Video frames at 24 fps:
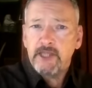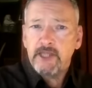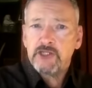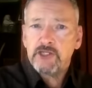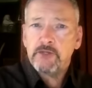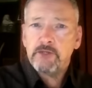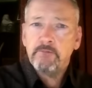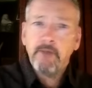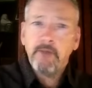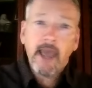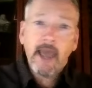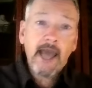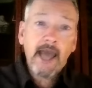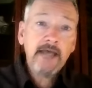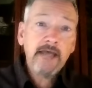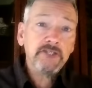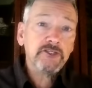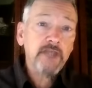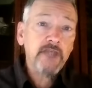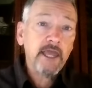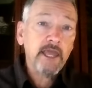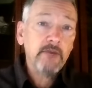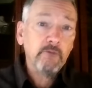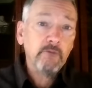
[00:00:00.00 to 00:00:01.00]
information
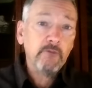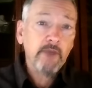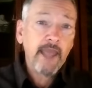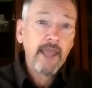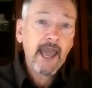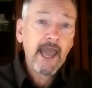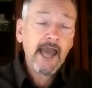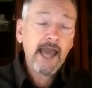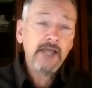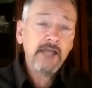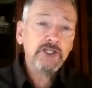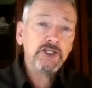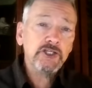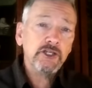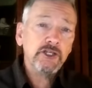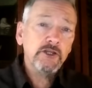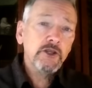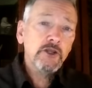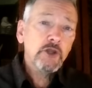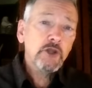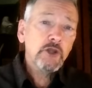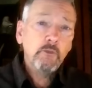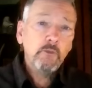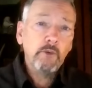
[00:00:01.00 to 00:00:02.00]
passed and
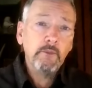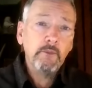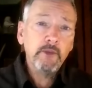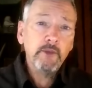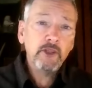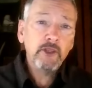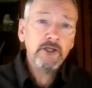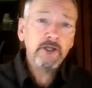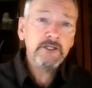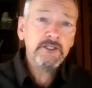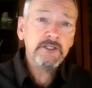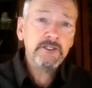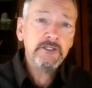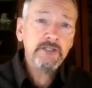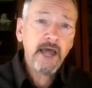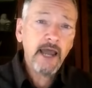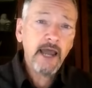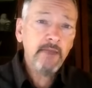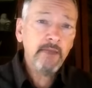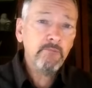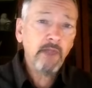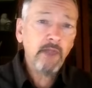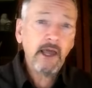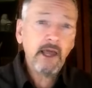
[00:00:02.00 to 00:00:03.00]
reaction. When we look at the
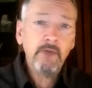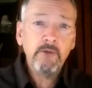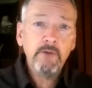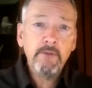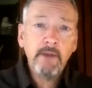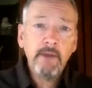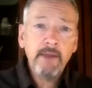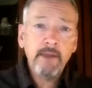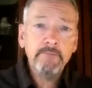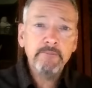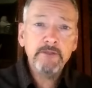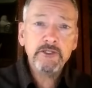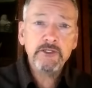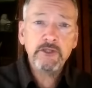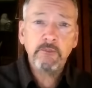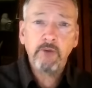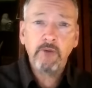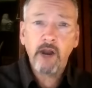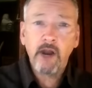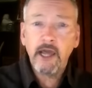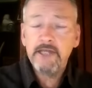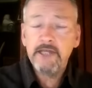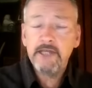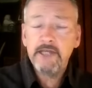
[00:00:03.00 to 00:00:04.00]
timeline, we might be
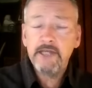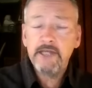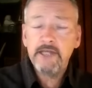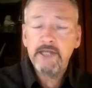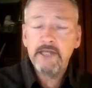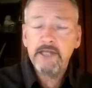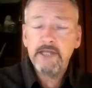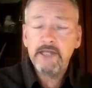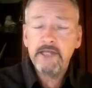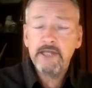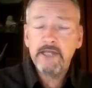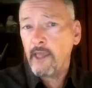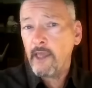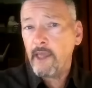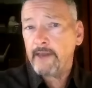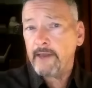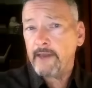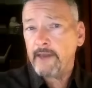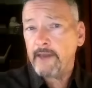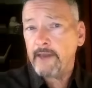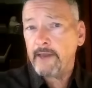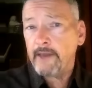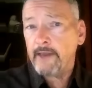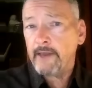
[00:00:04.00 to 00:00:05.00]
surprised that it is pretty
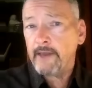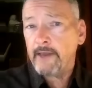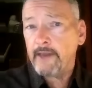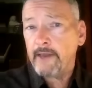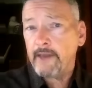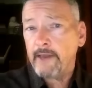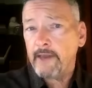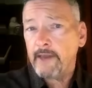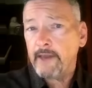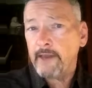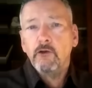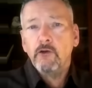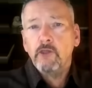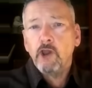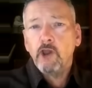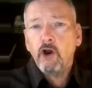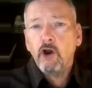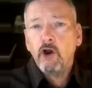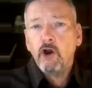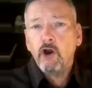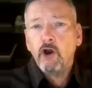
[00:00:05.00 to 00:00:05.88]
quick. You